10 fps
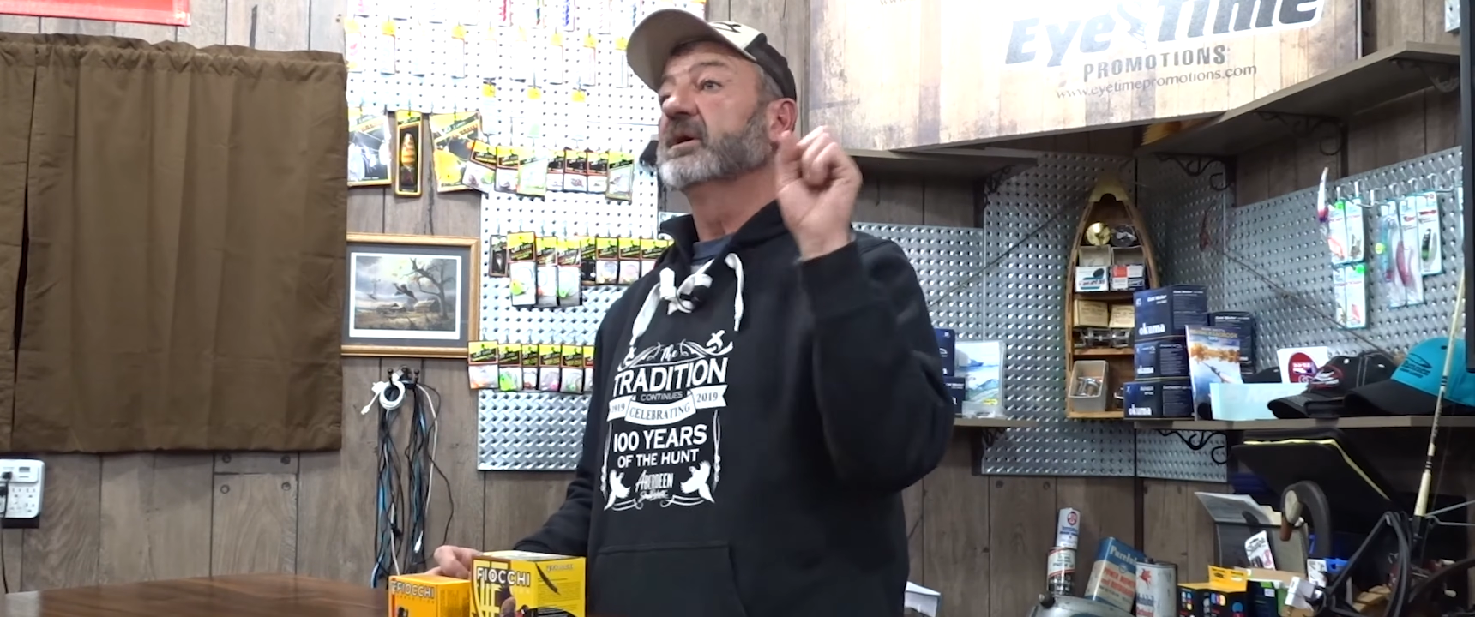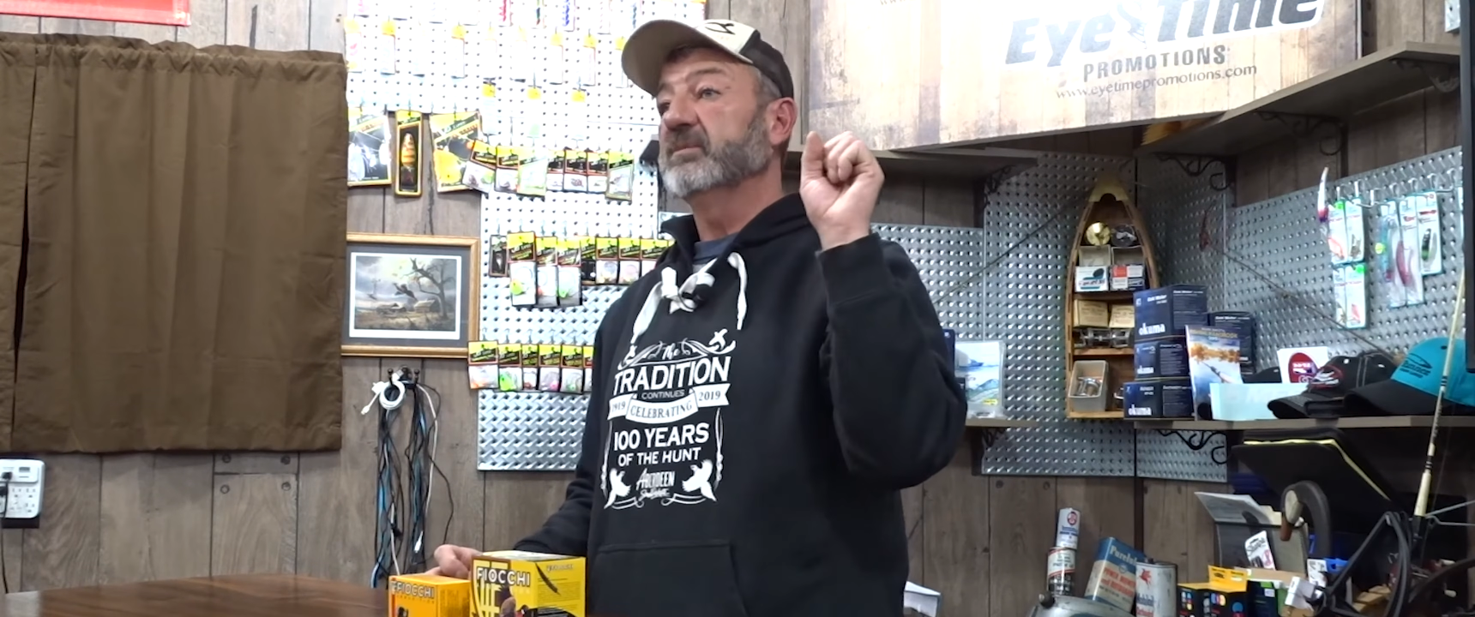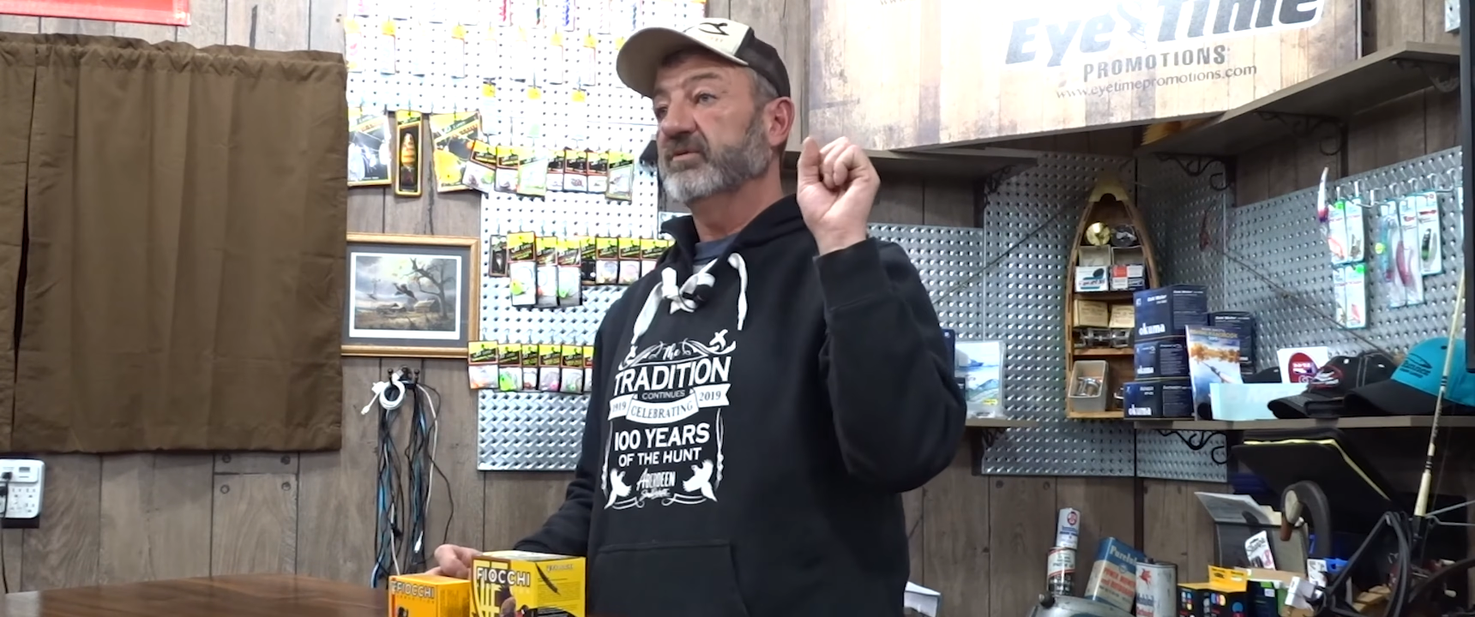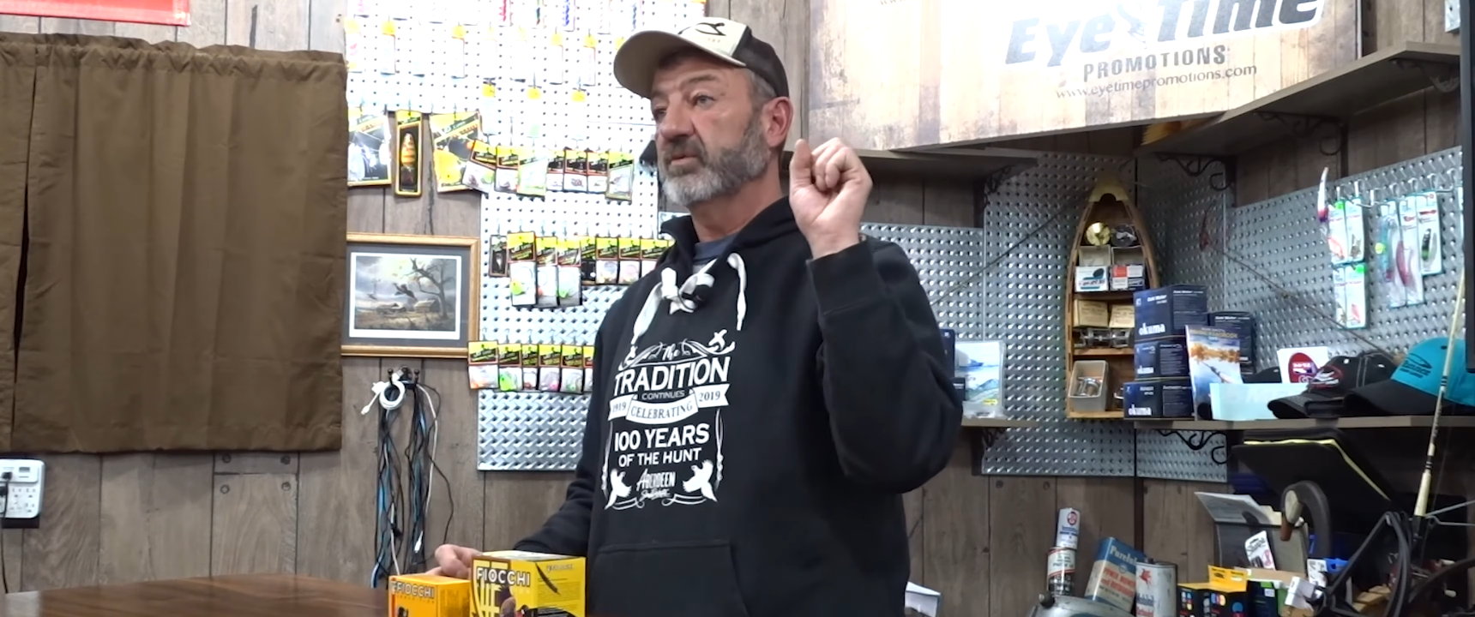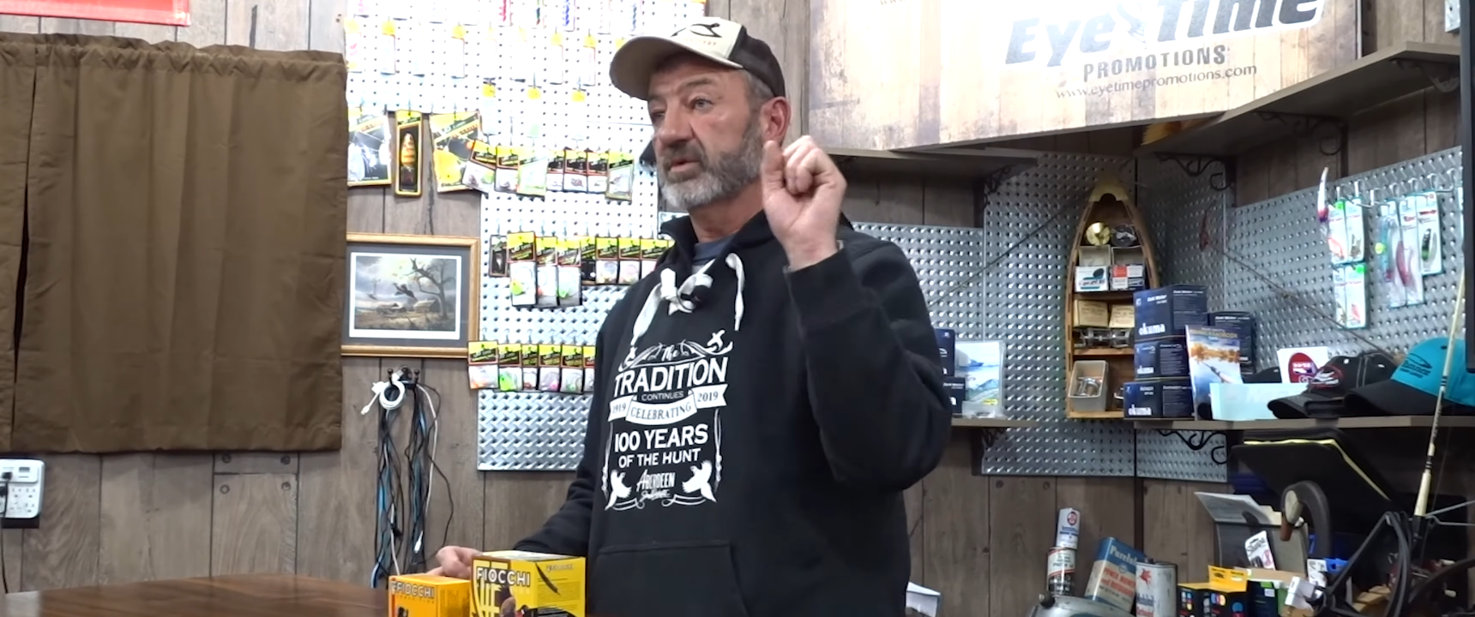
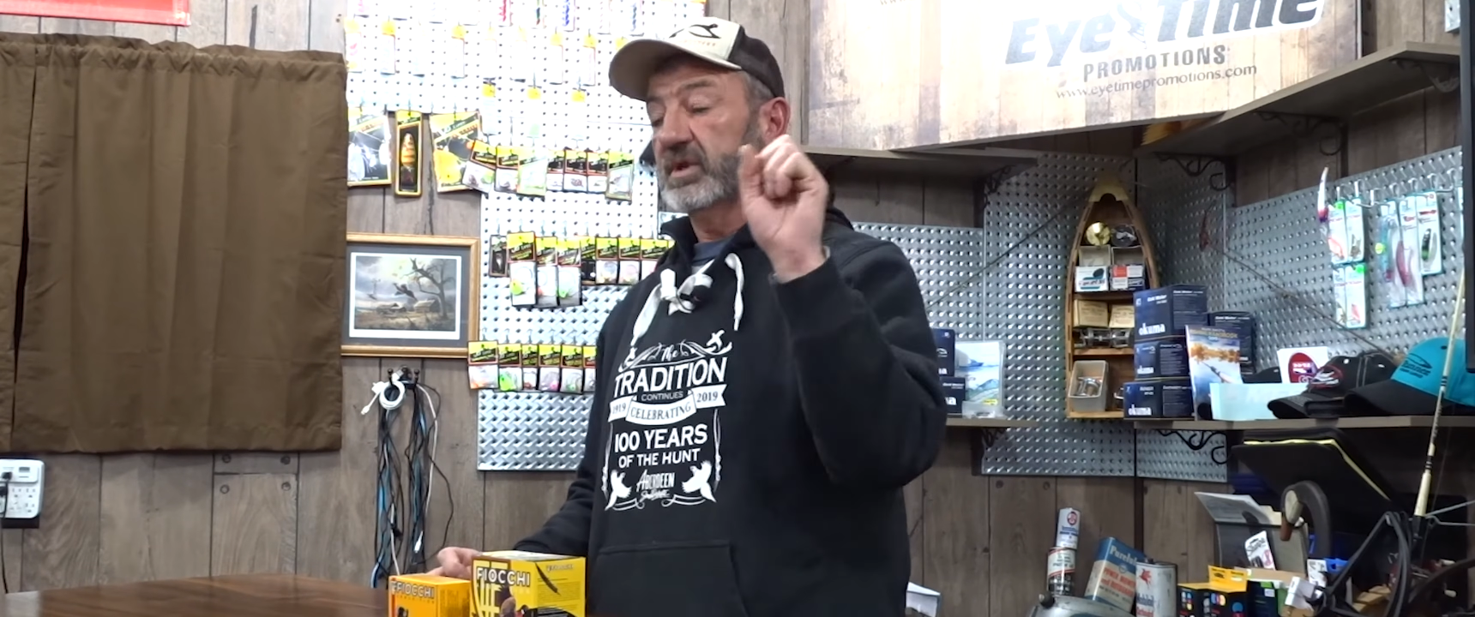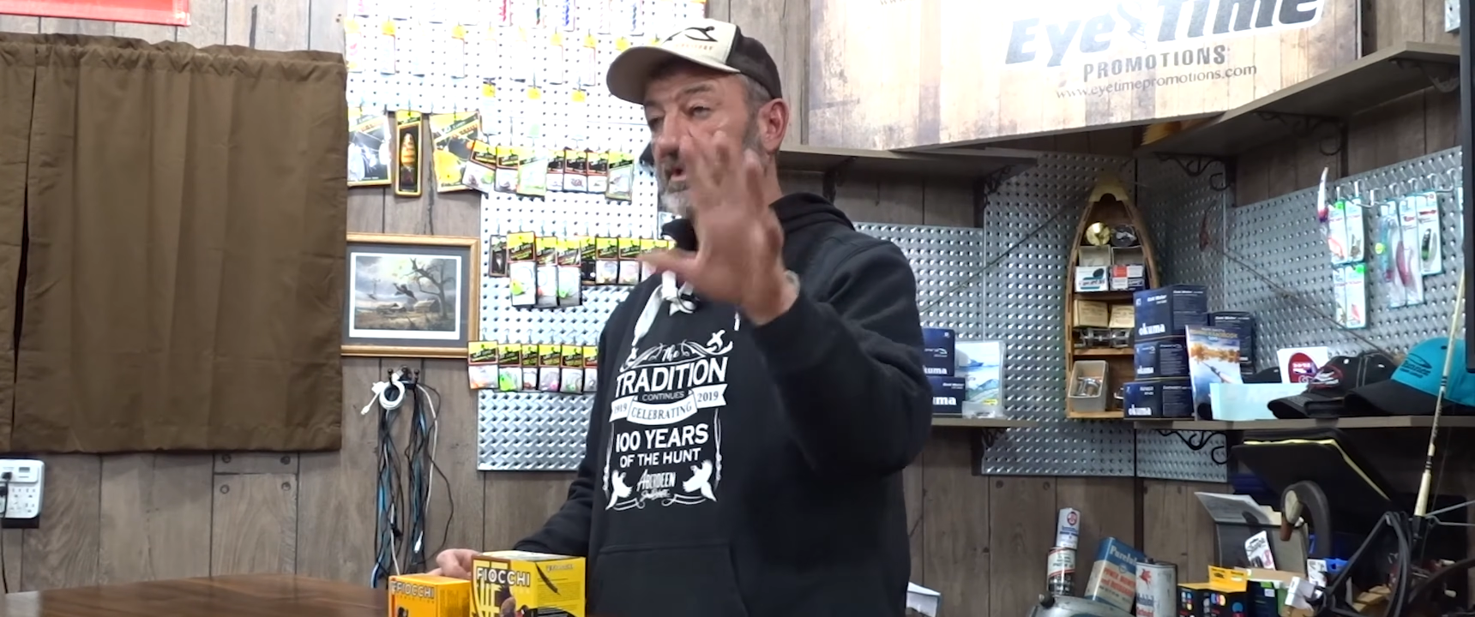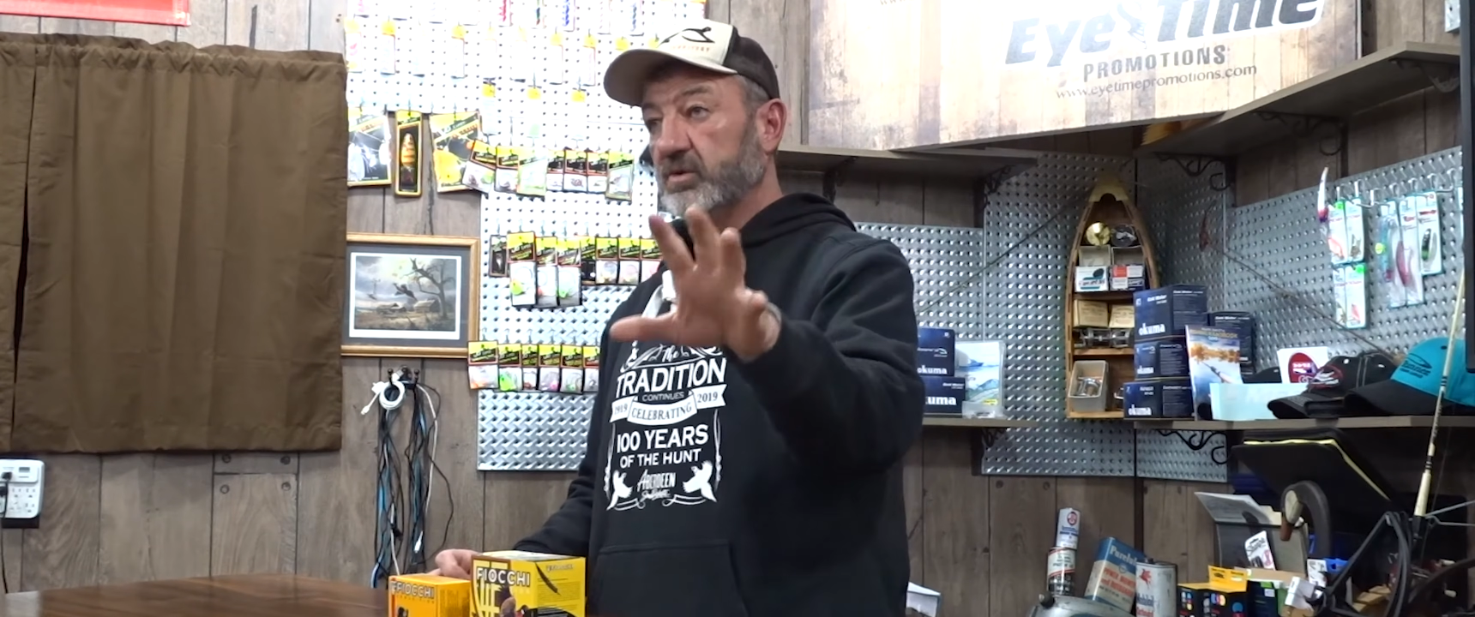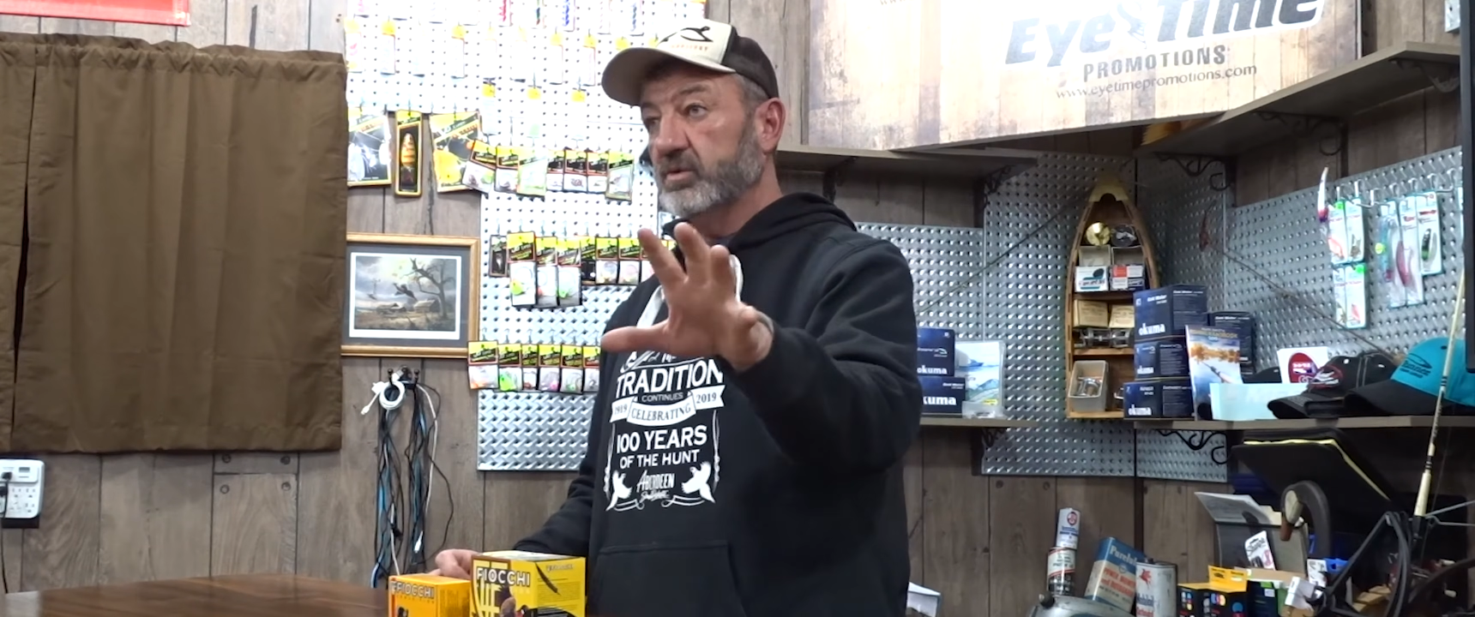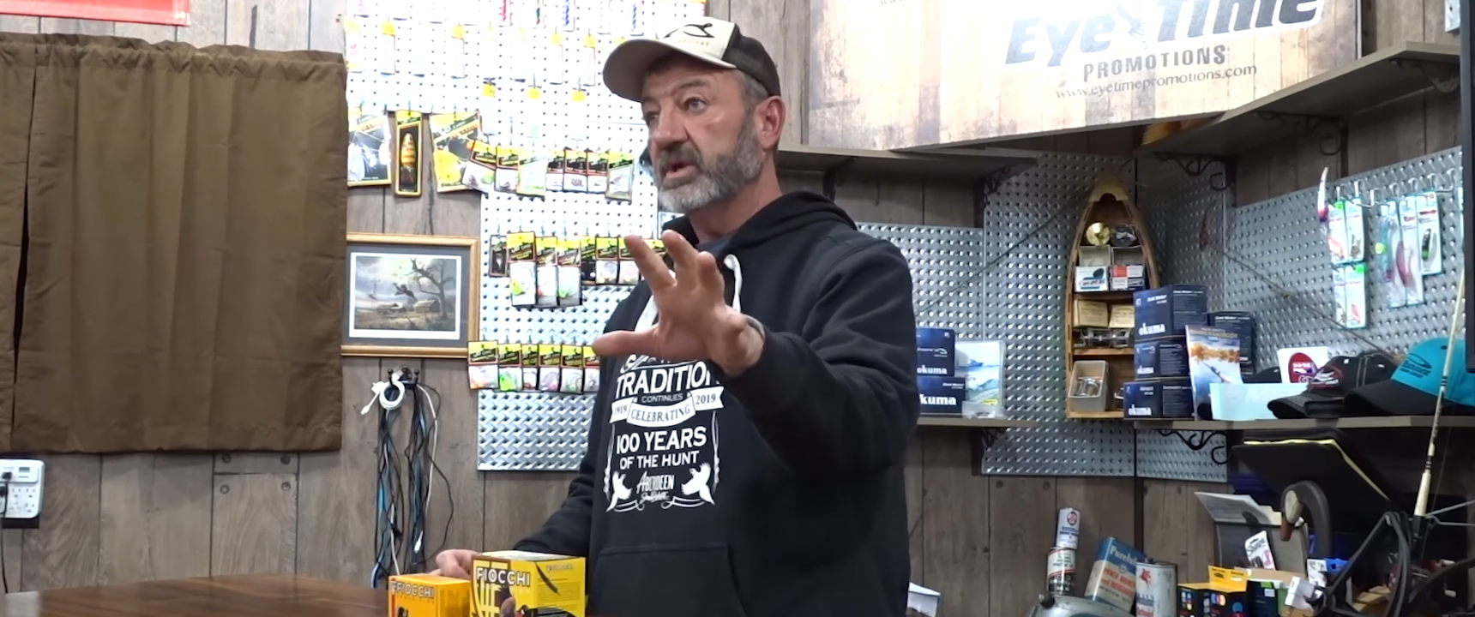before they
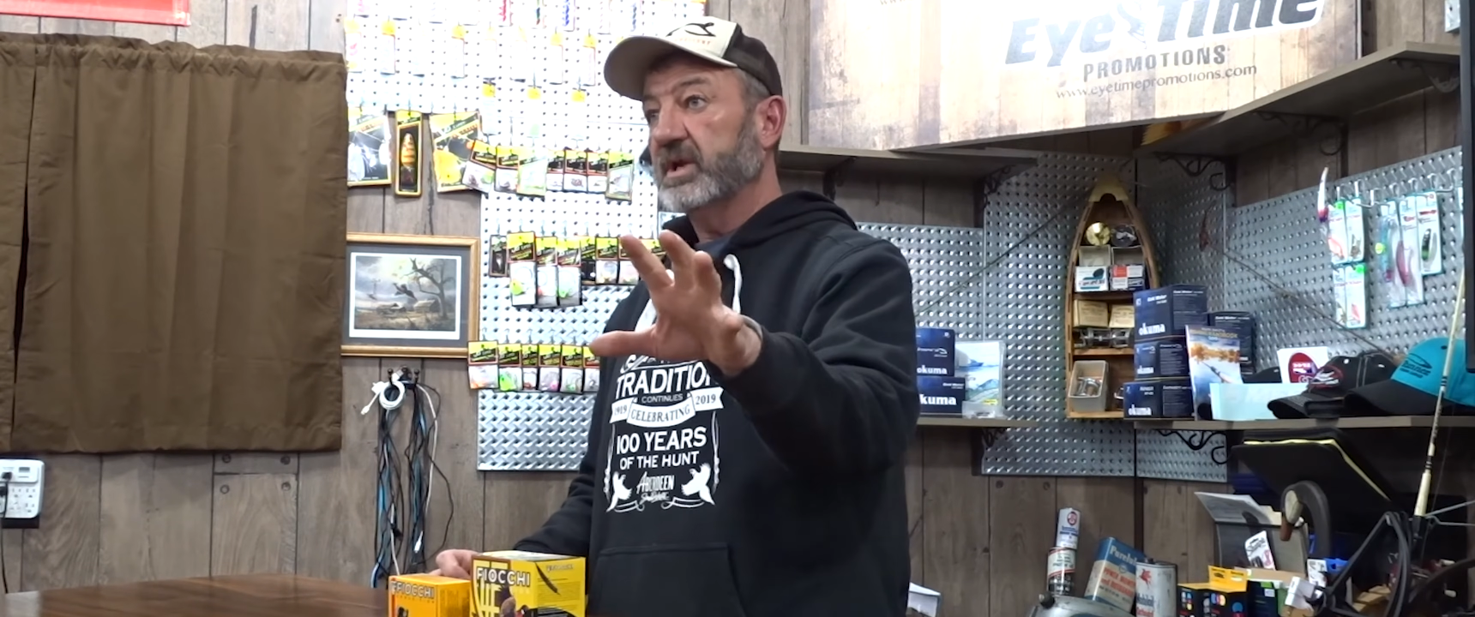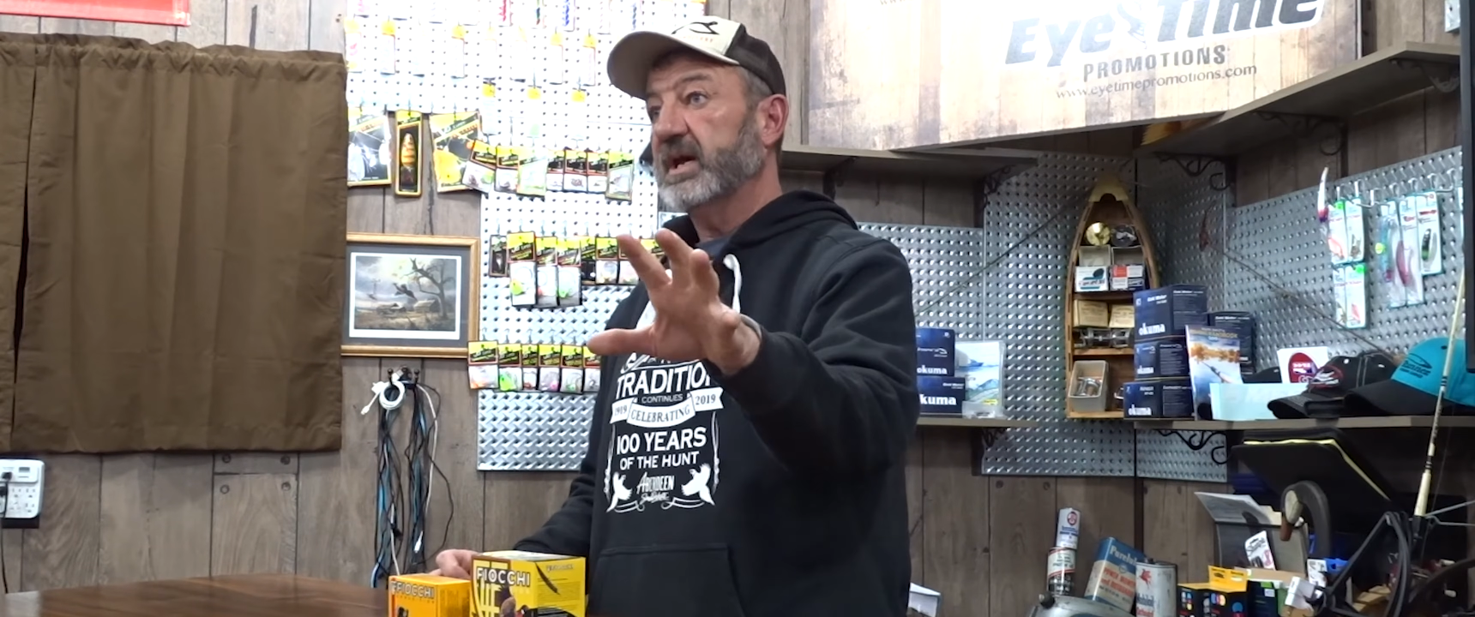do get